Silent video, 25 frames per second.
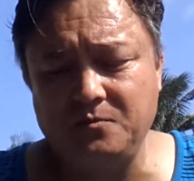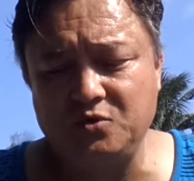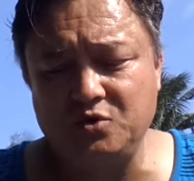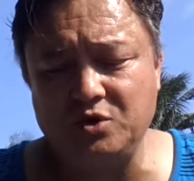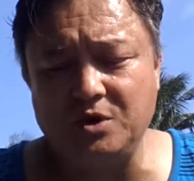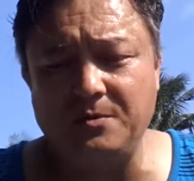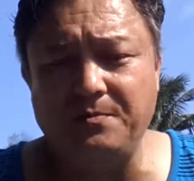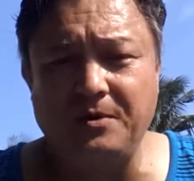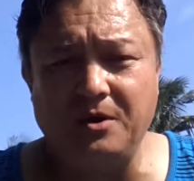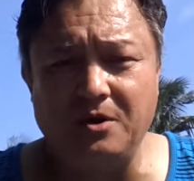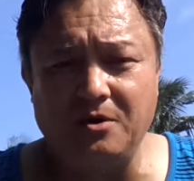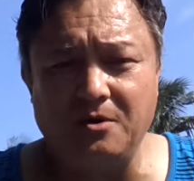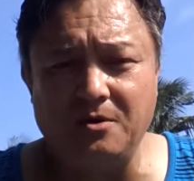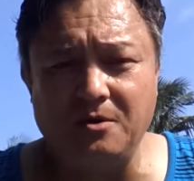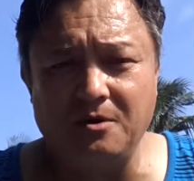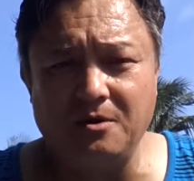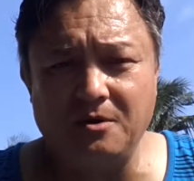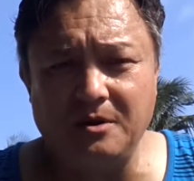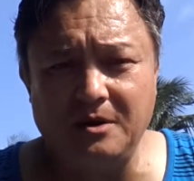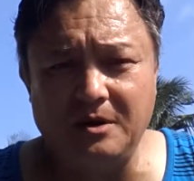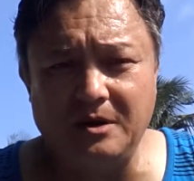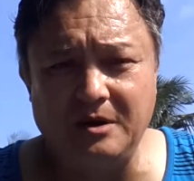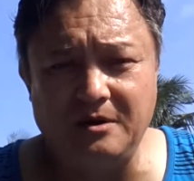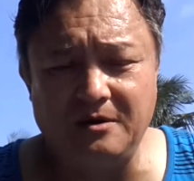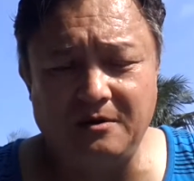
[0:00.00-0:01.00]
trip here
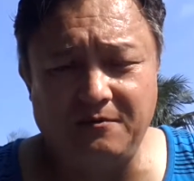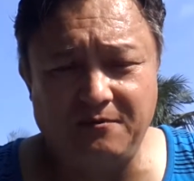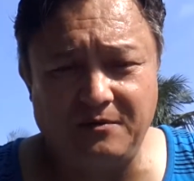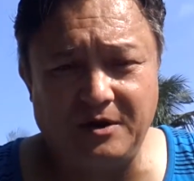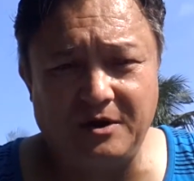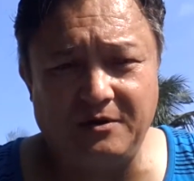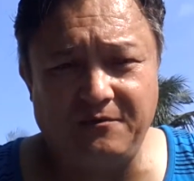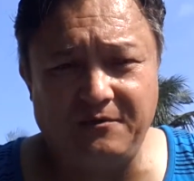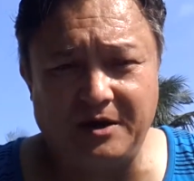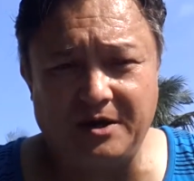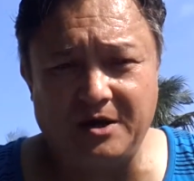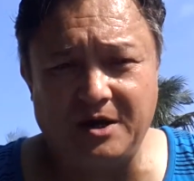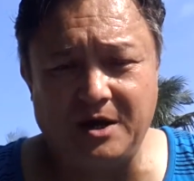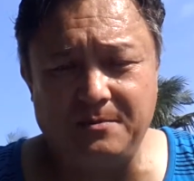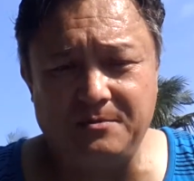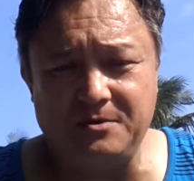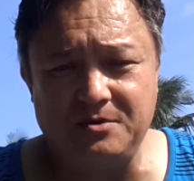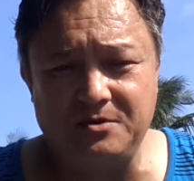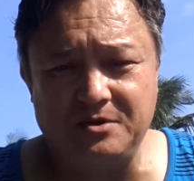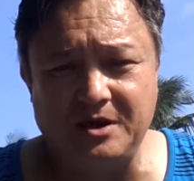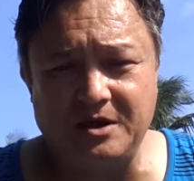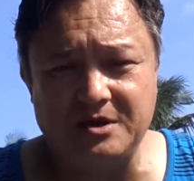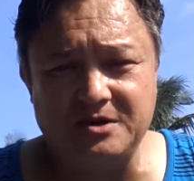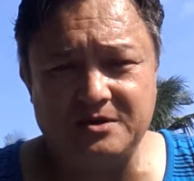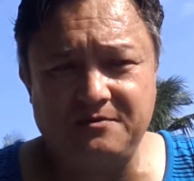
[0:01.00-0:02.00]
in Vietnam in
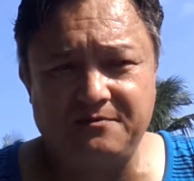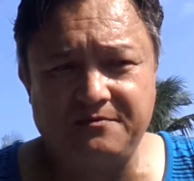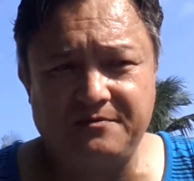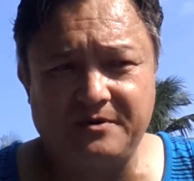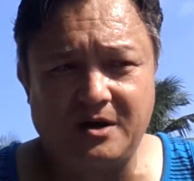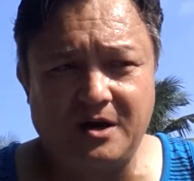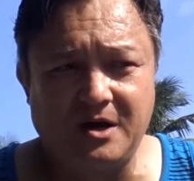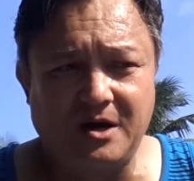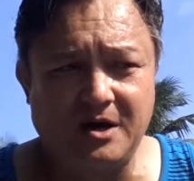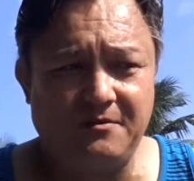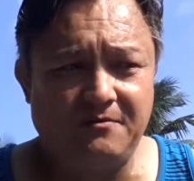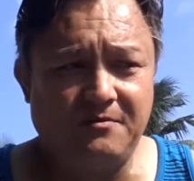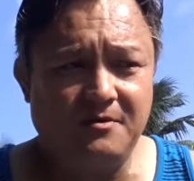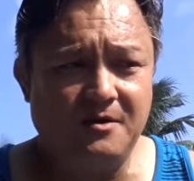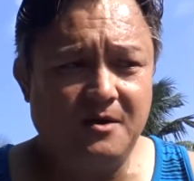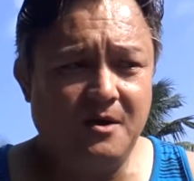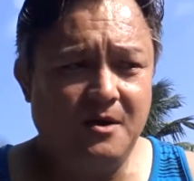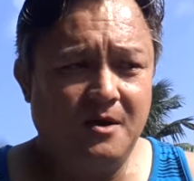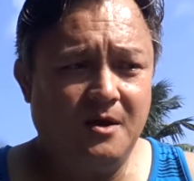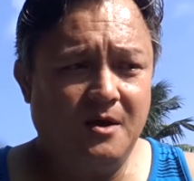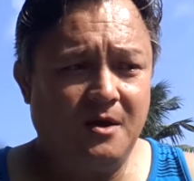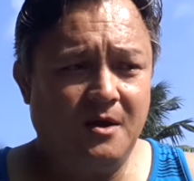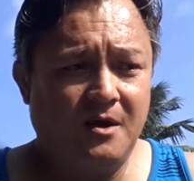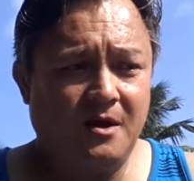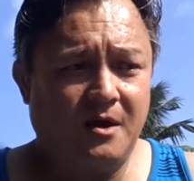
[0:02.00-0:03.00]
2005,
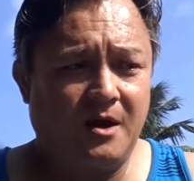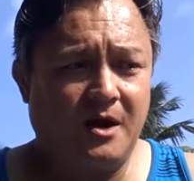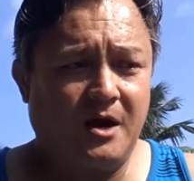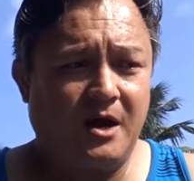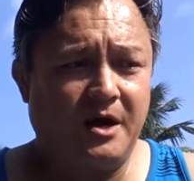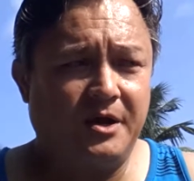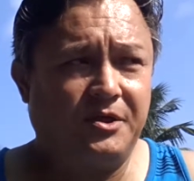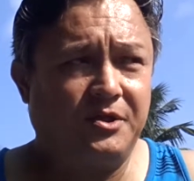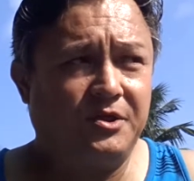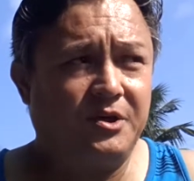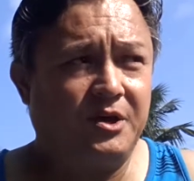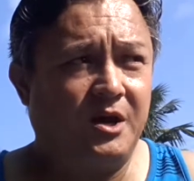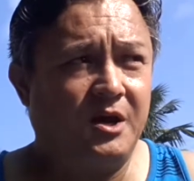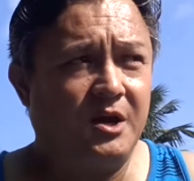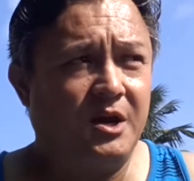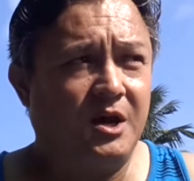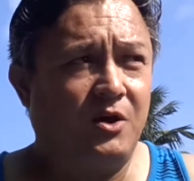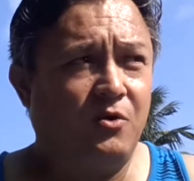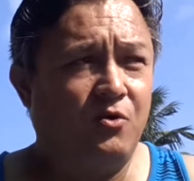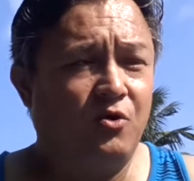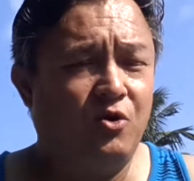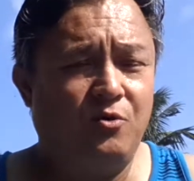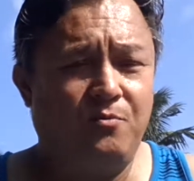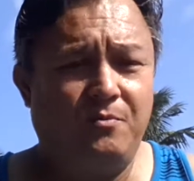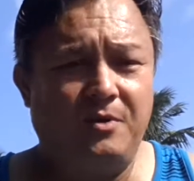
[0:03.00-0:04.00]
I thought
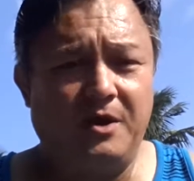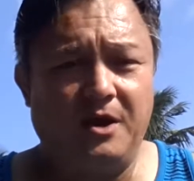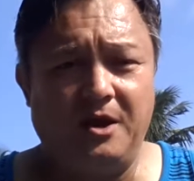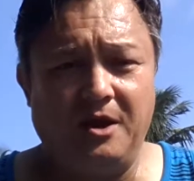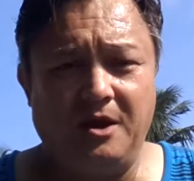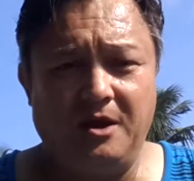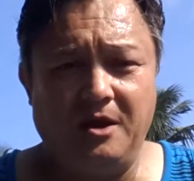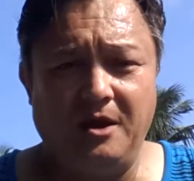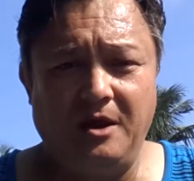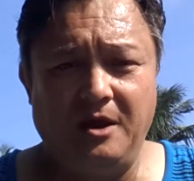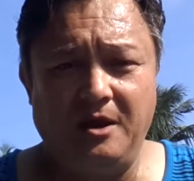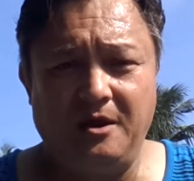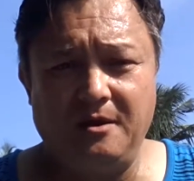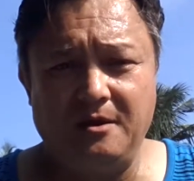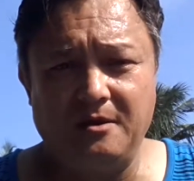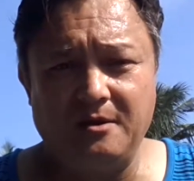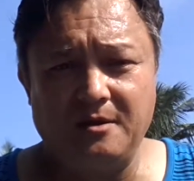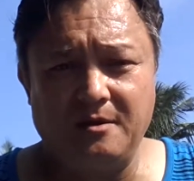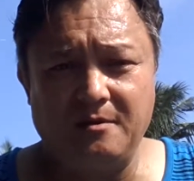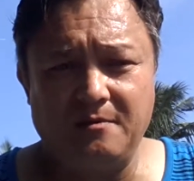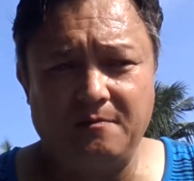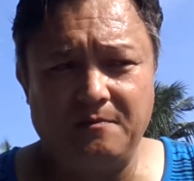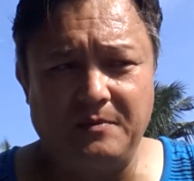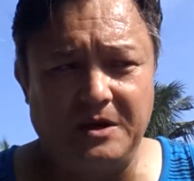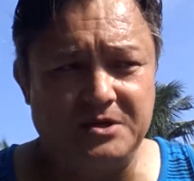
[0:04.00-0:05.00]
I would be
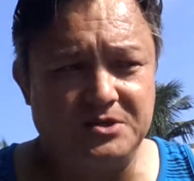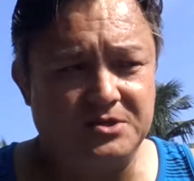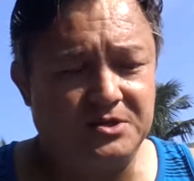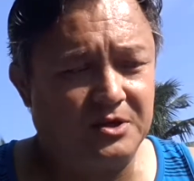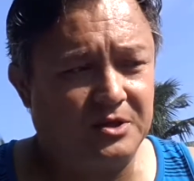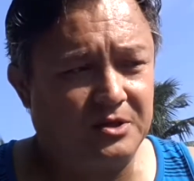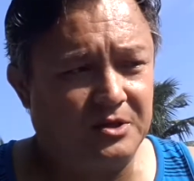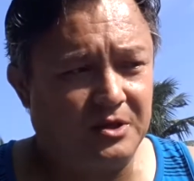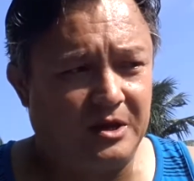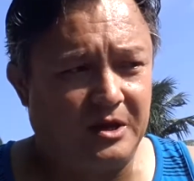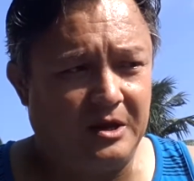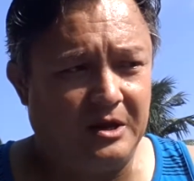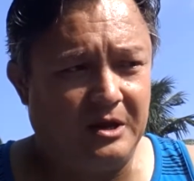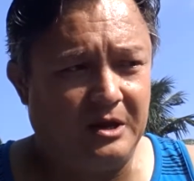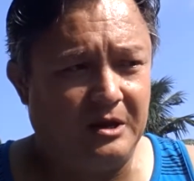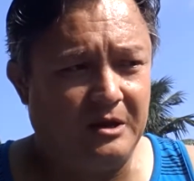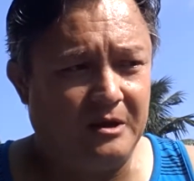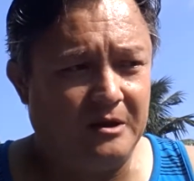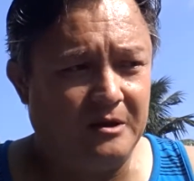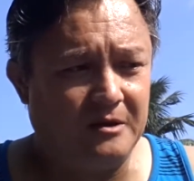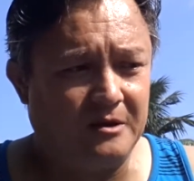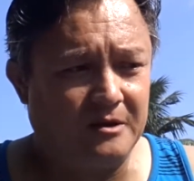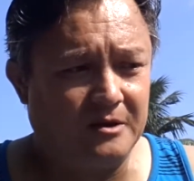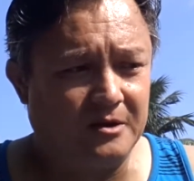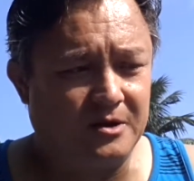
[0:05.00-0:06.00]

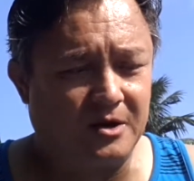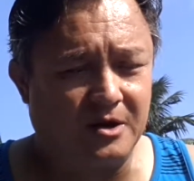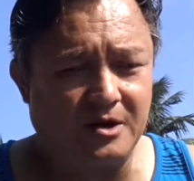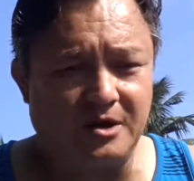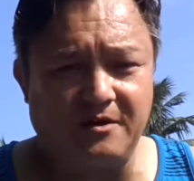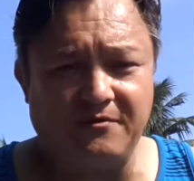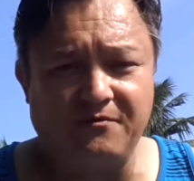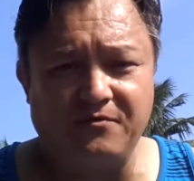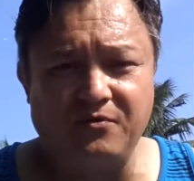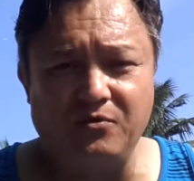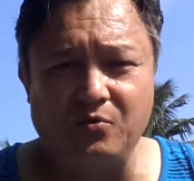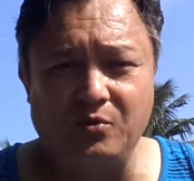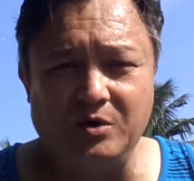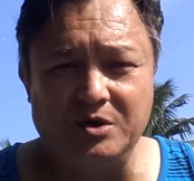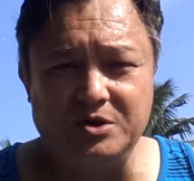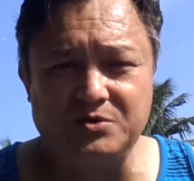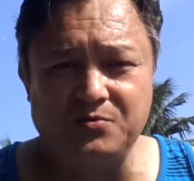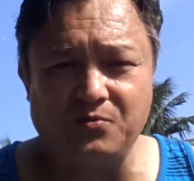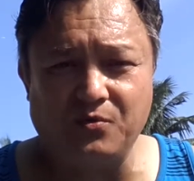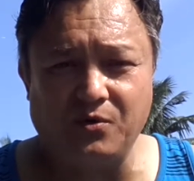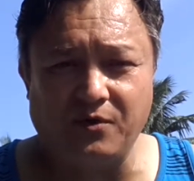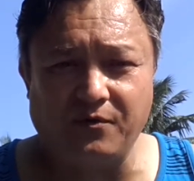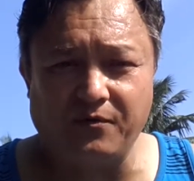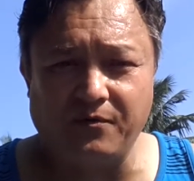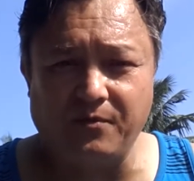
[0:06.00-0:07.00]
basically cut off from the rest
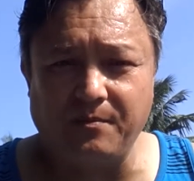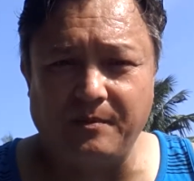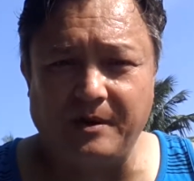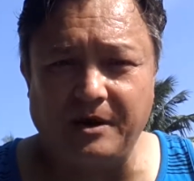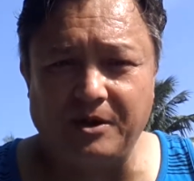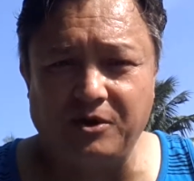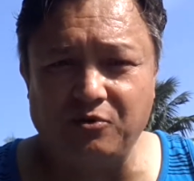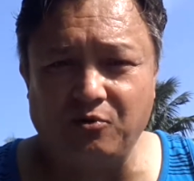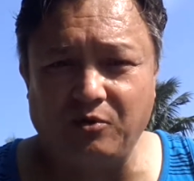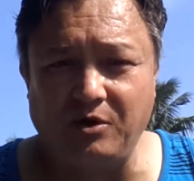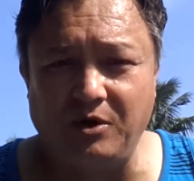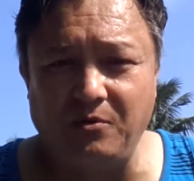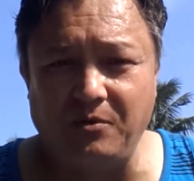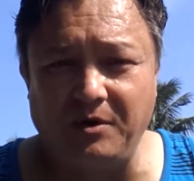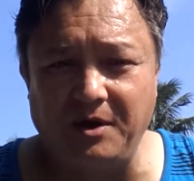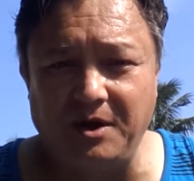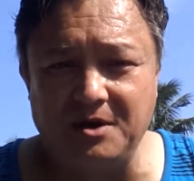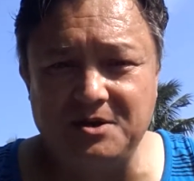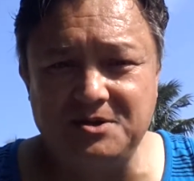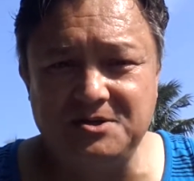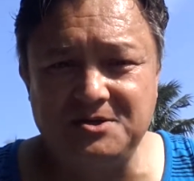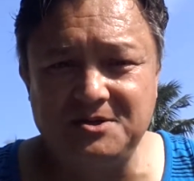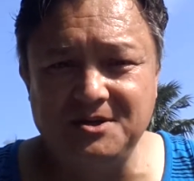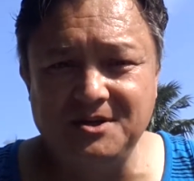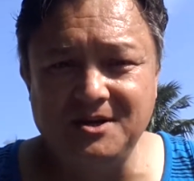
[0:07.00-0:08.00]
of the world for about 3
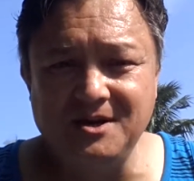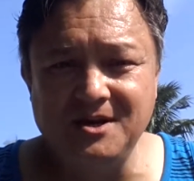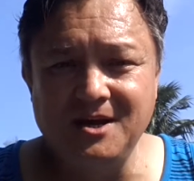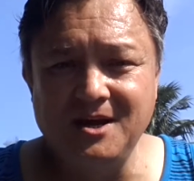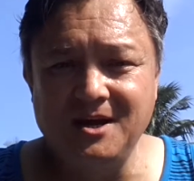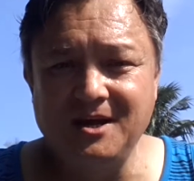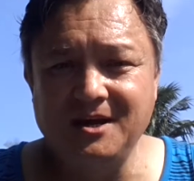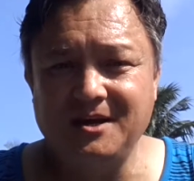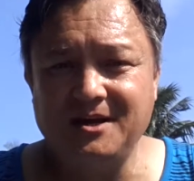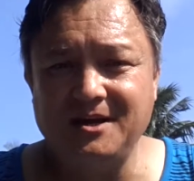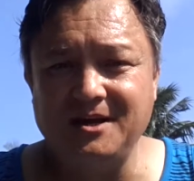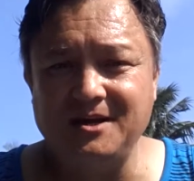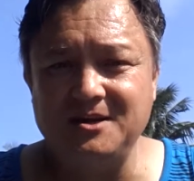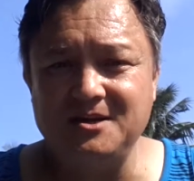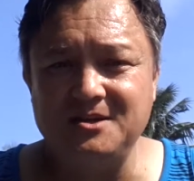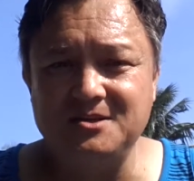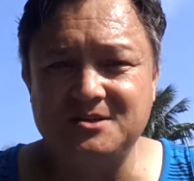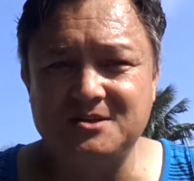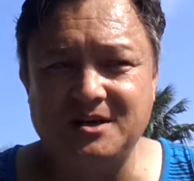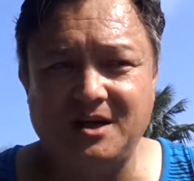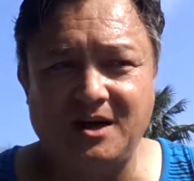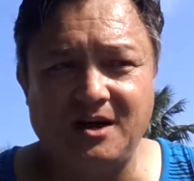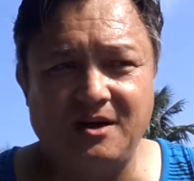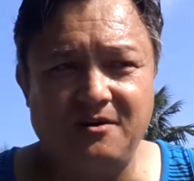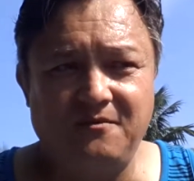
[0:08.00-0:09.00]
weeks
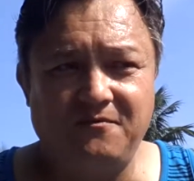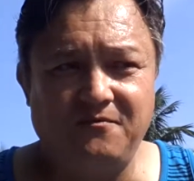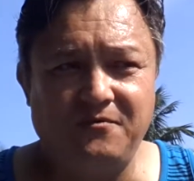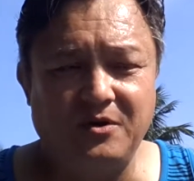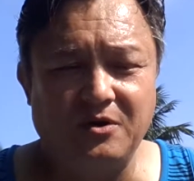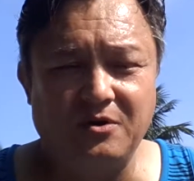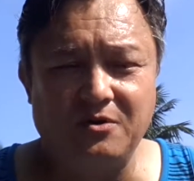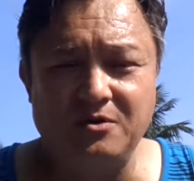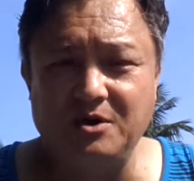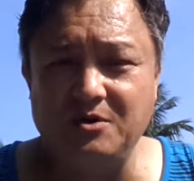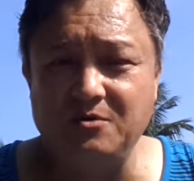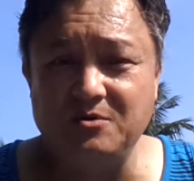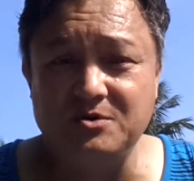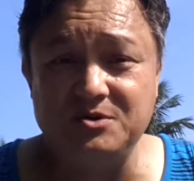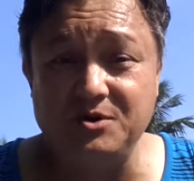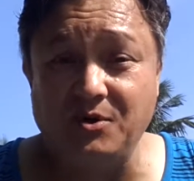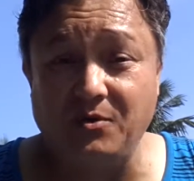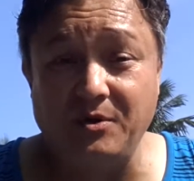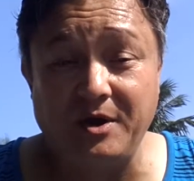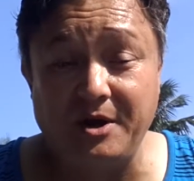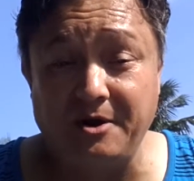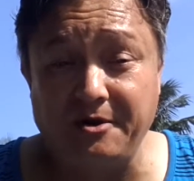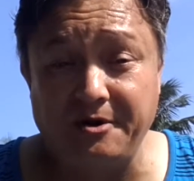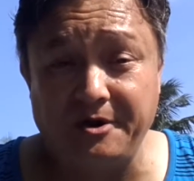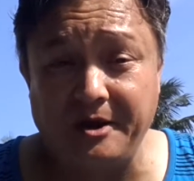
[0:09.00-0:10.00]
because I figured there was
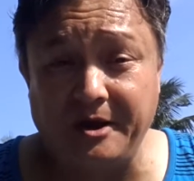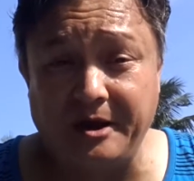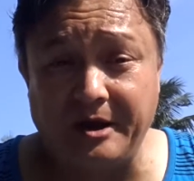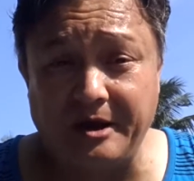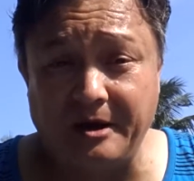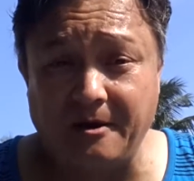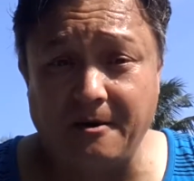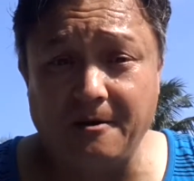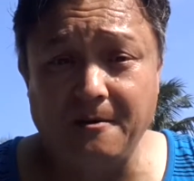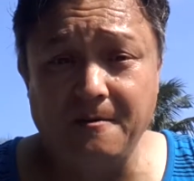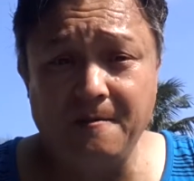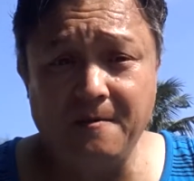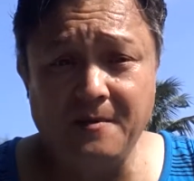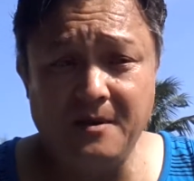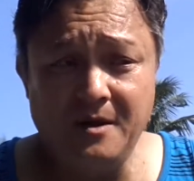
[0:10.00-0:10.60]
no internet here.